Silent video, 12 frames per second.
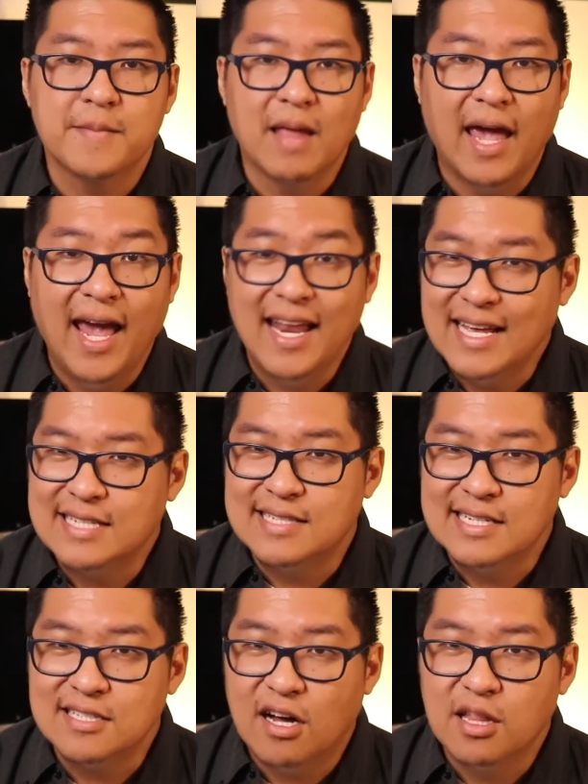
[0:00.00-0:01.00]
and
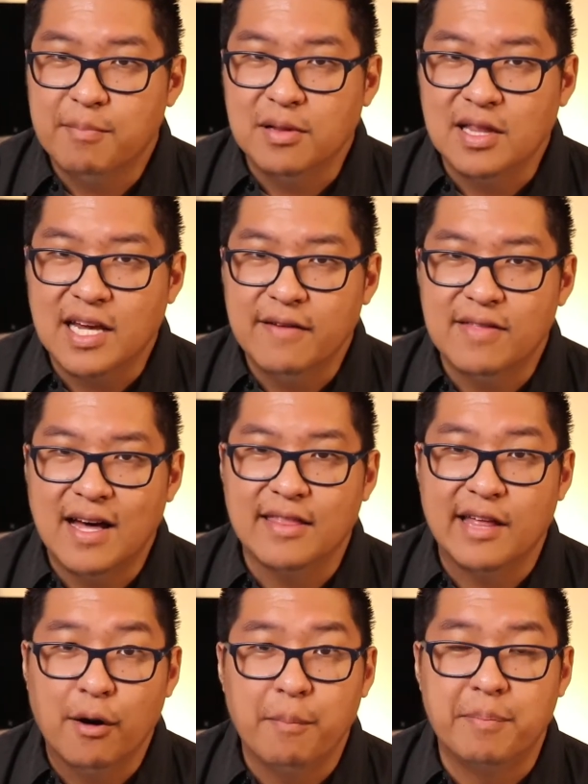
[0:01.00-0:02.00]
exist on the belief that
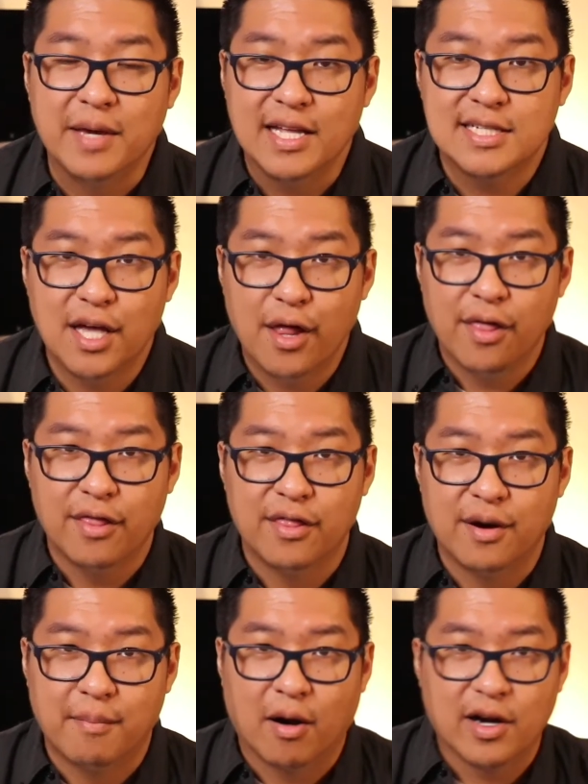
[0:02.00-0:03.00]
they'll beat
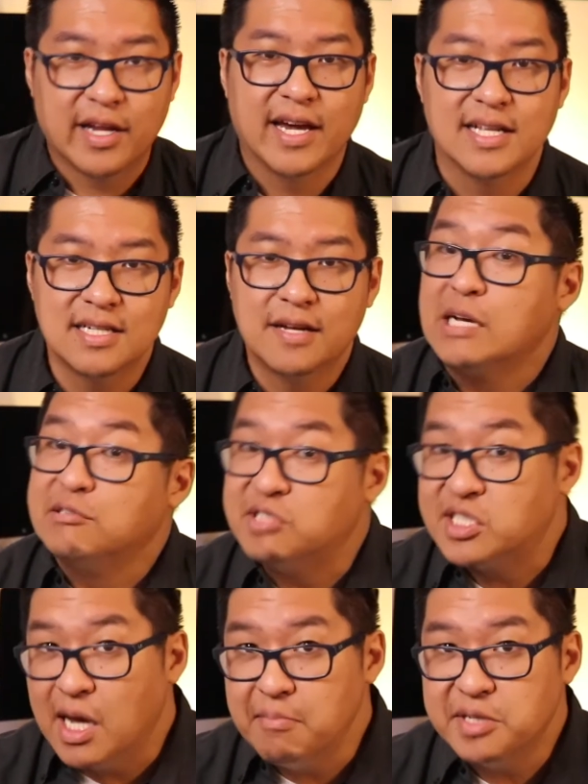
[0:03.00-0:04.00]
the market.
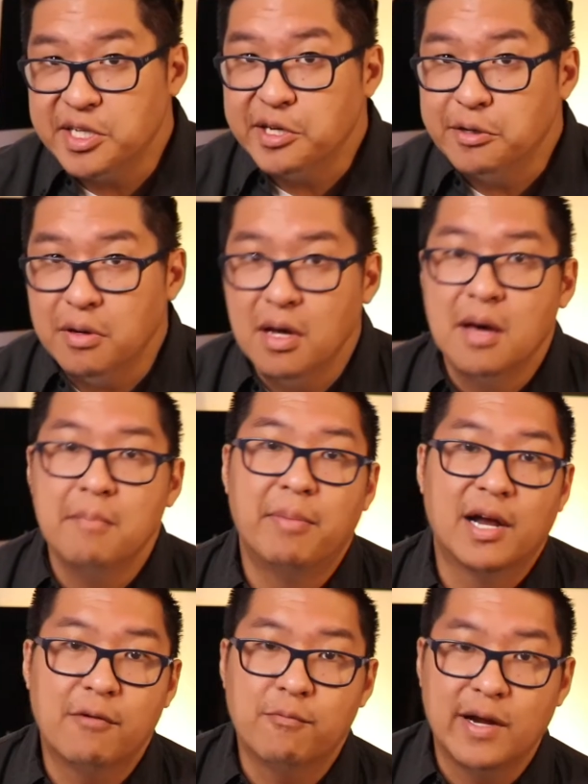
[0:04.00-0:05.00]
Some do,
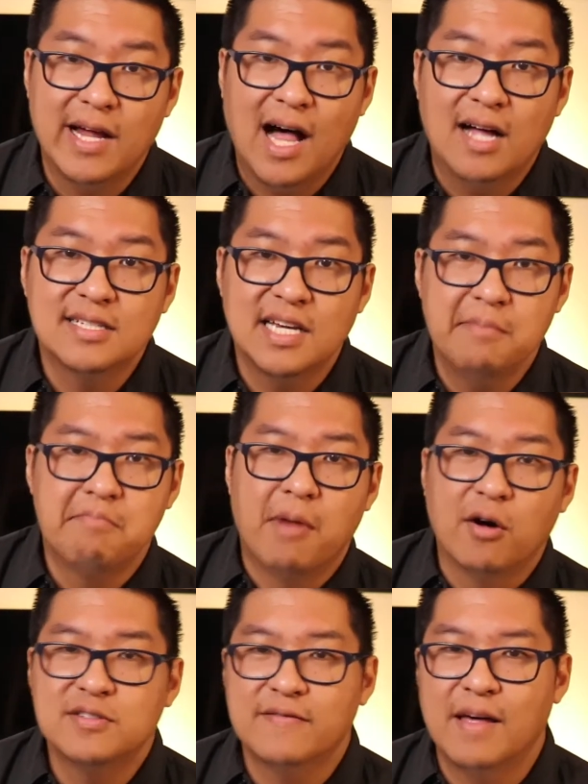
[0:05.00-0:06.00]
but in reality,
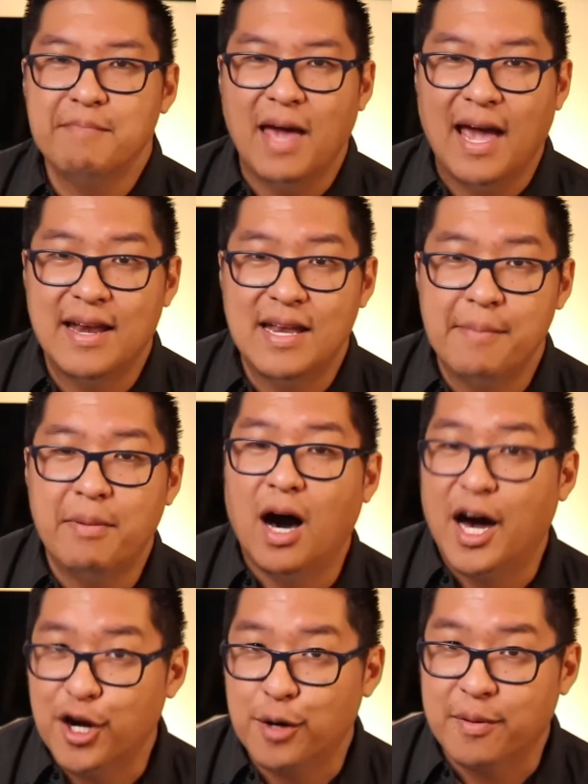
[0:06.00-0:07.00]
most of them end up
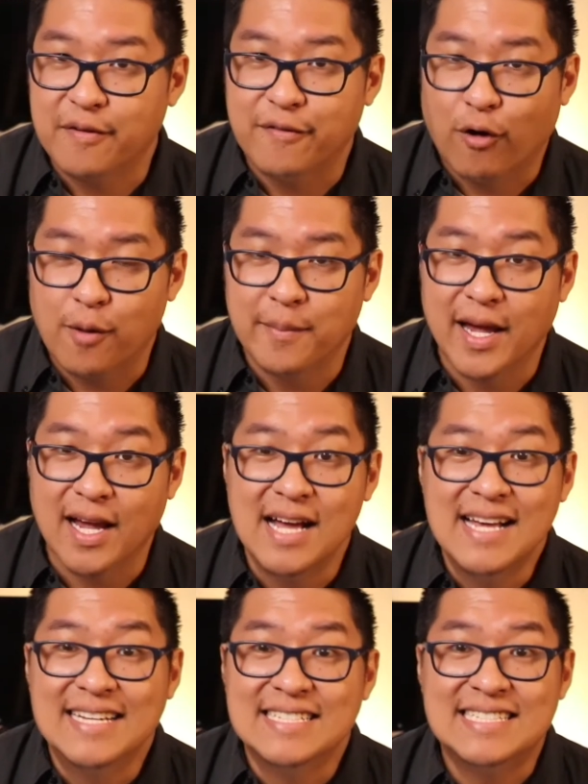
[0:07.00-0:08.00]
underperforming.
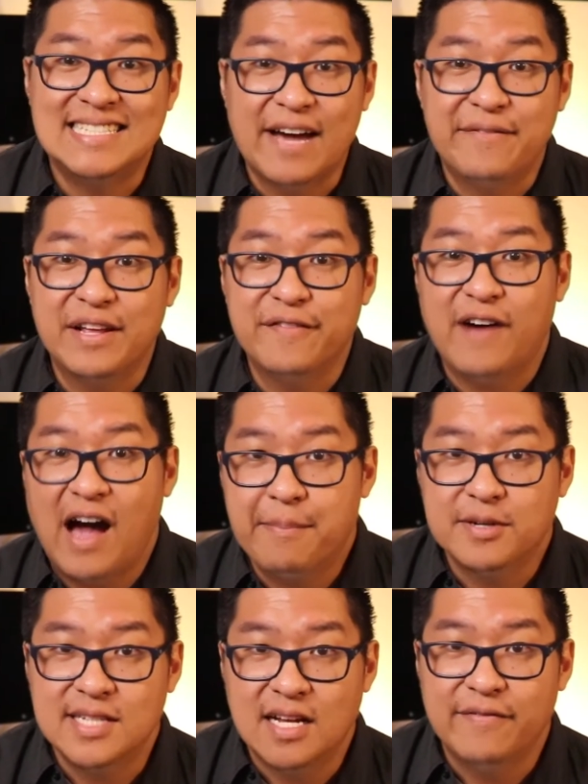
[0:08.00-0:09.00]

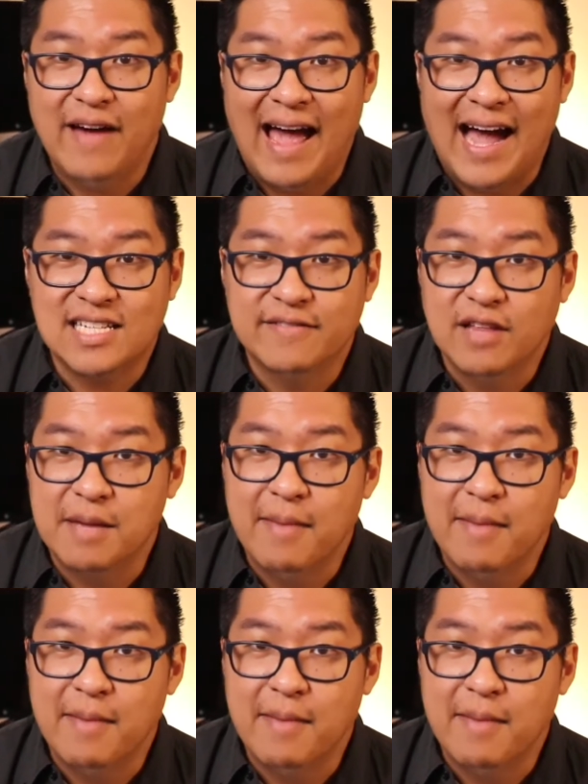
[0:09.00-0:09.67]
75% of actively